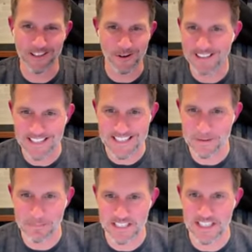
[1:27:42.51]
you're at these
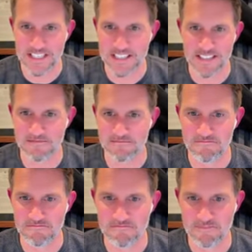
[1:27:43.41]
embassies and
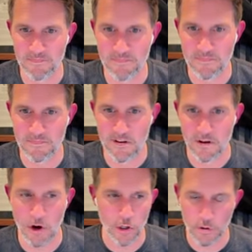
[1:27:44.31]

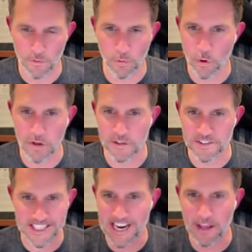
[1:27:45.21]
all over the world
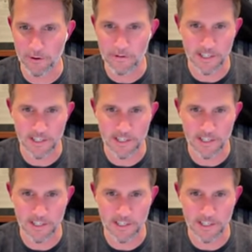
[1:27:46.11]
together.